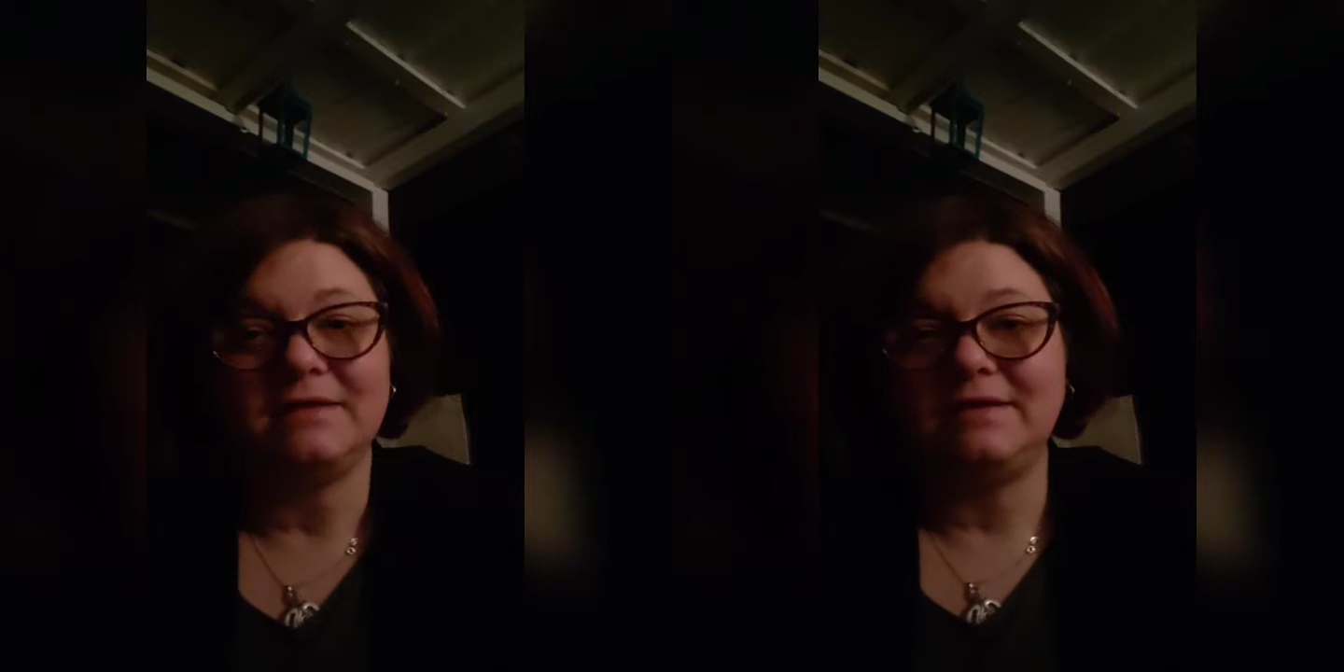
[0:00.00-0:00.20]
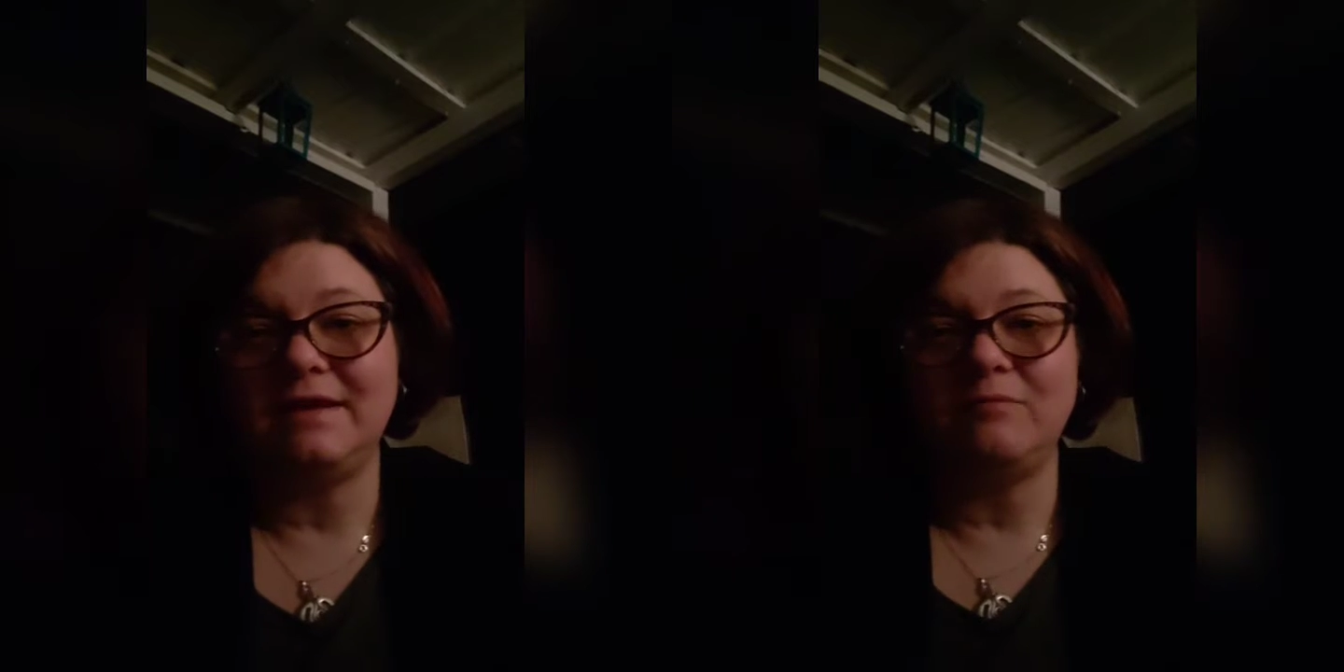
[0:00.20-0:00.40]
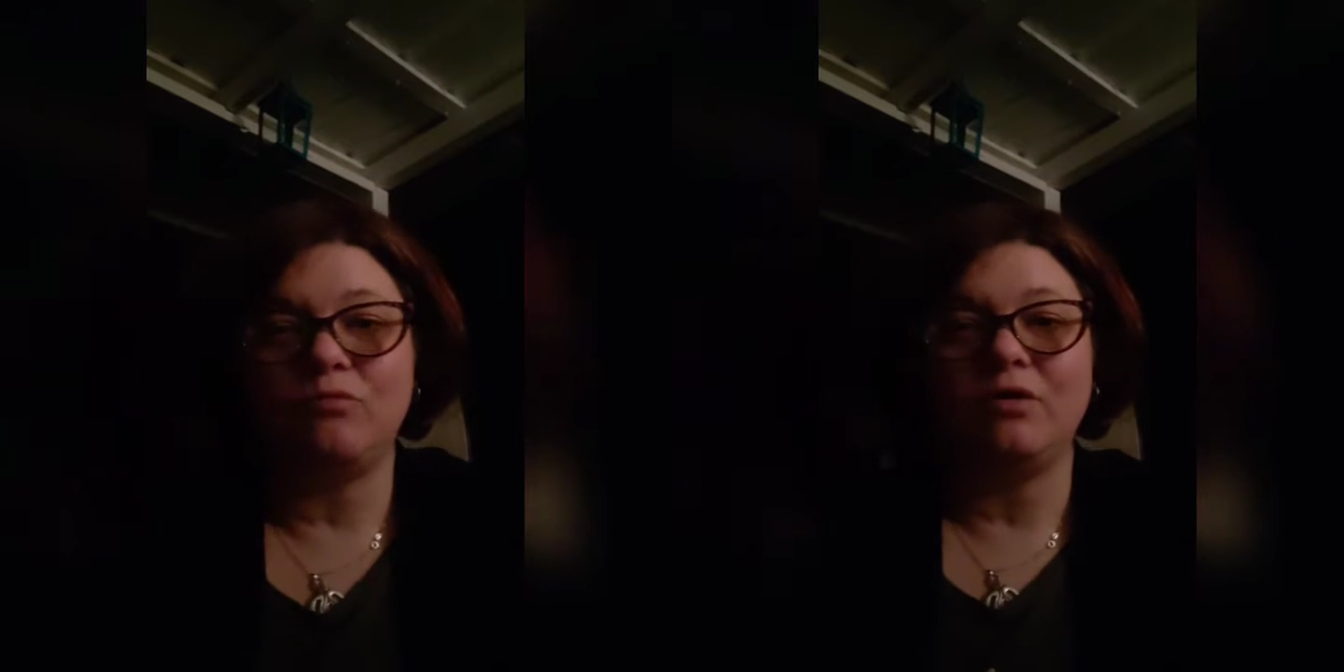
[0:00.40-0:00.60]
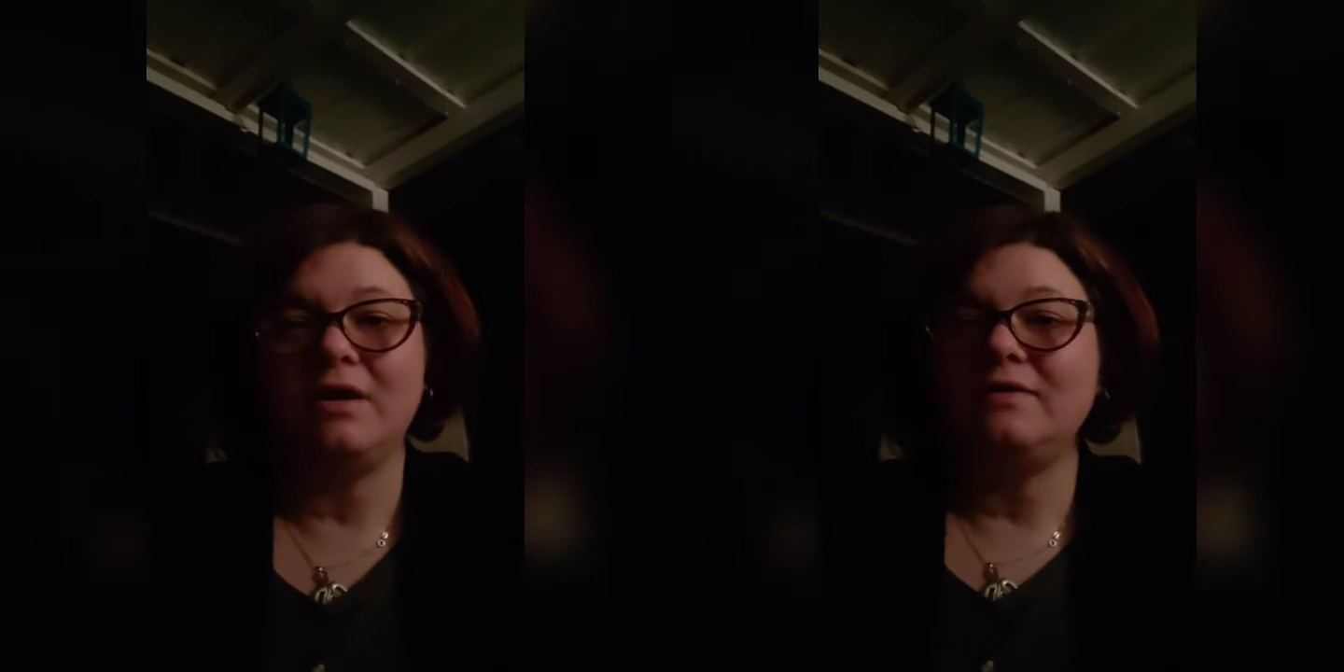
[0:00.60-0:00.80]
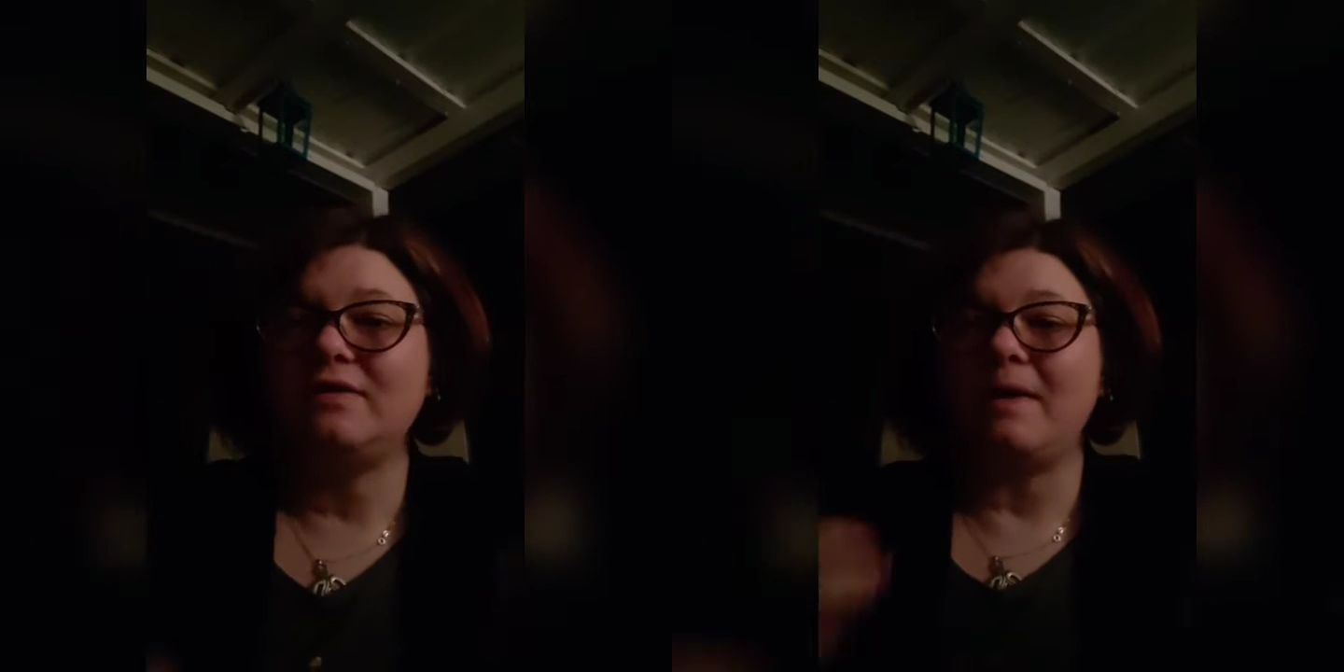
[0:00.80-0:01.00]
a deep
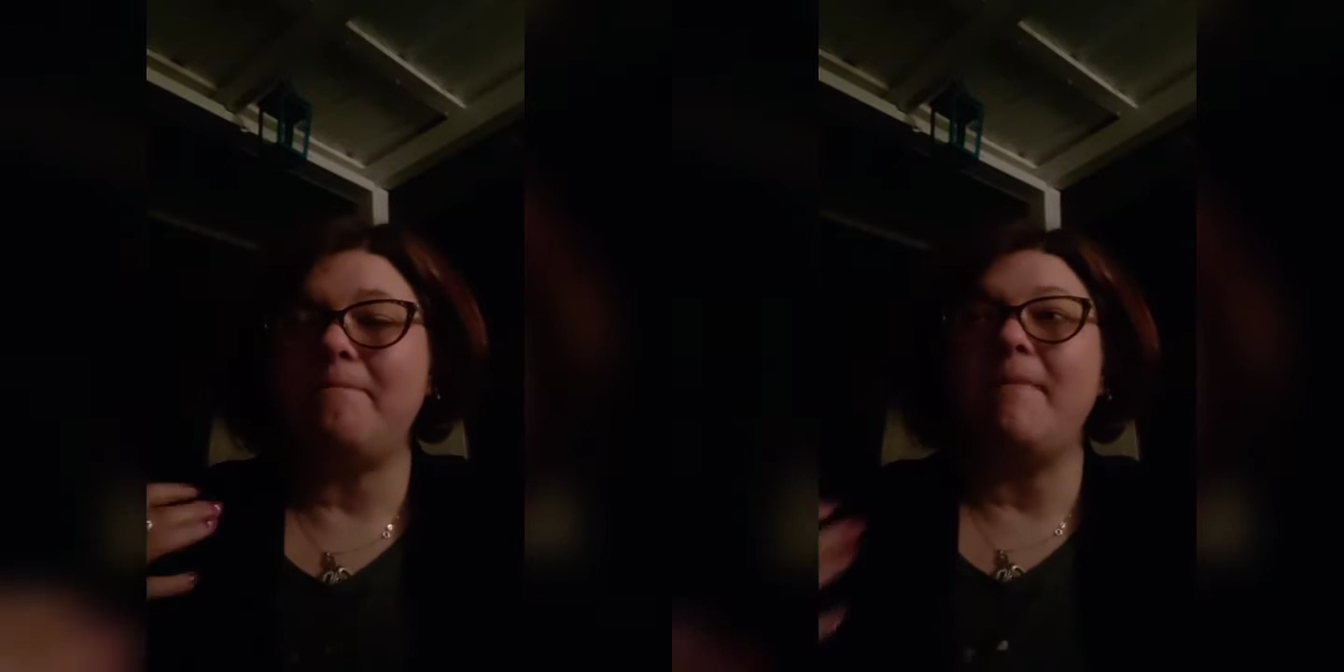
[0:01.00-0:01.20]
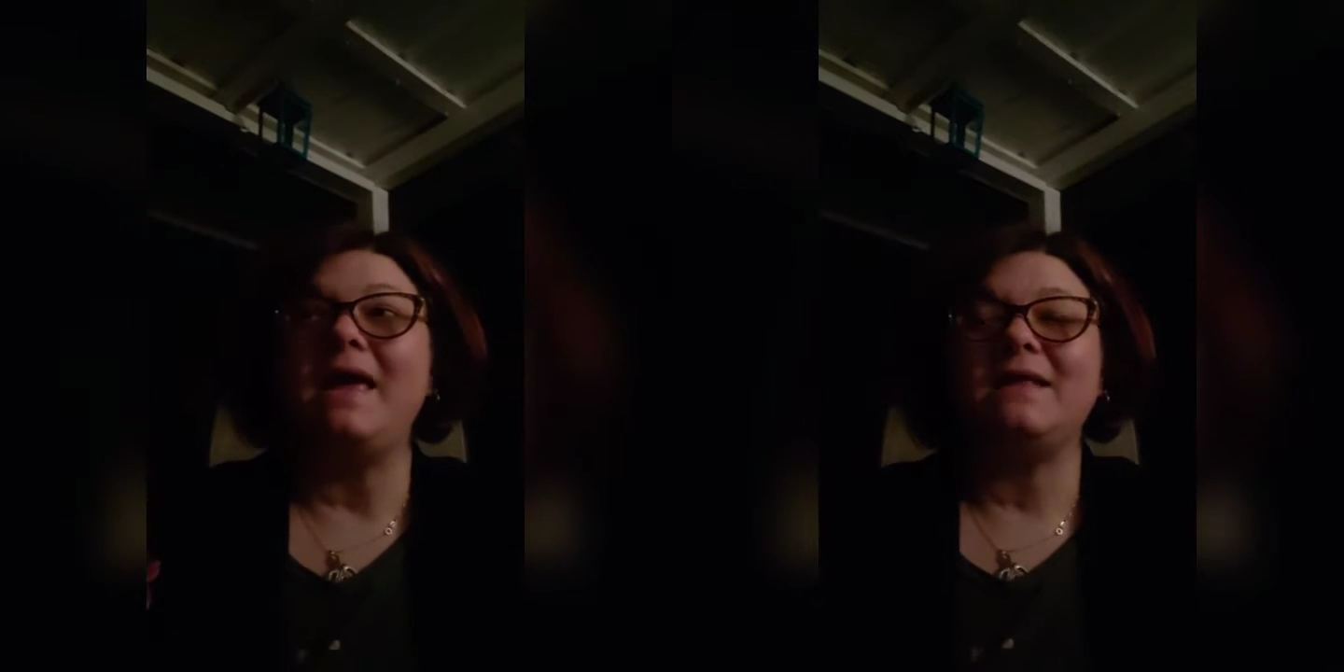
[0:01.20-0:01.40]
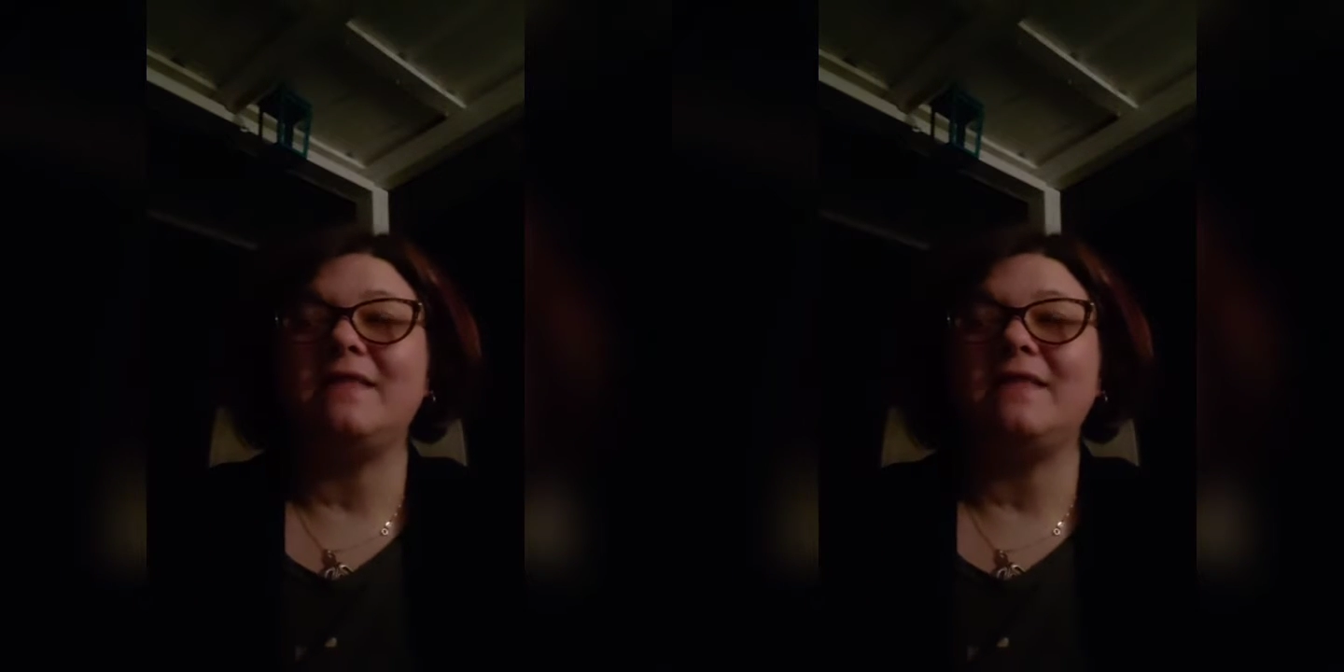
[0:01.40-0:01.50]
breath and make